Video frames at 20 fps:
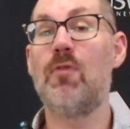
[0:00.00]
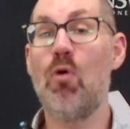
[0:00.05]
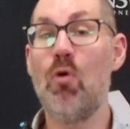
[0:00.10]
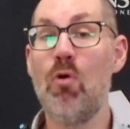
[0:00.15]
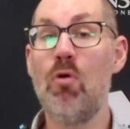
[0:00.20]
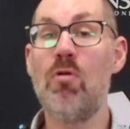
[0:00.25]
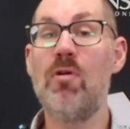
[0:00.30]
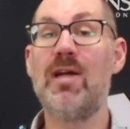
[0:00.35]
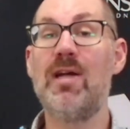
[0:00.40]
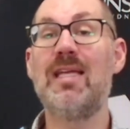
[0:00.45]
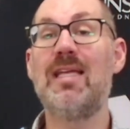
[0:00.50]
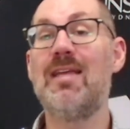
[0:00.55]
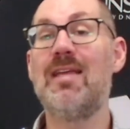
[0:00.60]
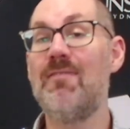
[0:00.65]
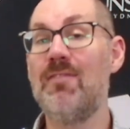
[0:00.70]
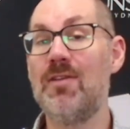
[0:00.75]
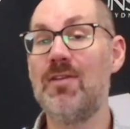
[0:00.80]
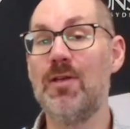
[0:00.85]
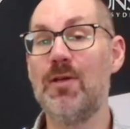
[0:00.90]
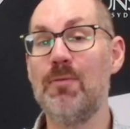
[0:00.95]
already
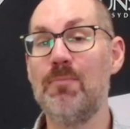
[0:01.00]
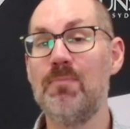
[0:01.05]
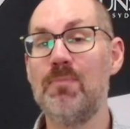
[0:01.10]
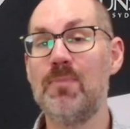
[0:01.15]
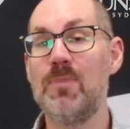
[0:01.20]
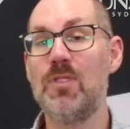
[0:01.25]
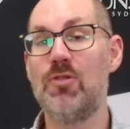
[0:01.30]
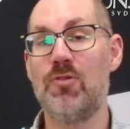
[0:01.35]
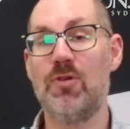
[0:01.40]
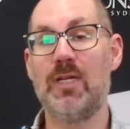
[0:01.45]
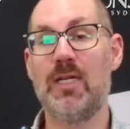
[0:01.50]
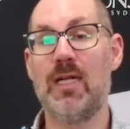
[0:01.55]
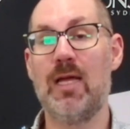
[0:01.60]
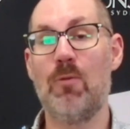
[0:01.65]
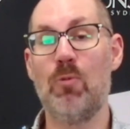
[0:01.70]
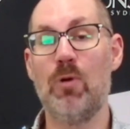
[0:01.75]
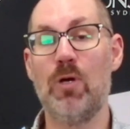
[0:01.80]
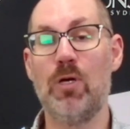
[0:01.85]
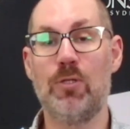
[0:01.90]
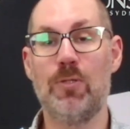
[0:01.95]
given you during our
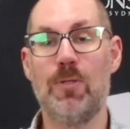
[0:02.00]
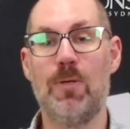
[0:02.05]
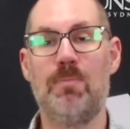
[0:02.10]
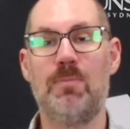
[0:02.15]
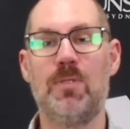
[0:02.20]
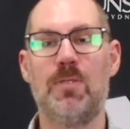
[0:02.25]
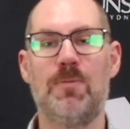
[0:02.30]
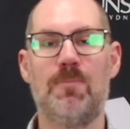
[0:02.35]
workshops.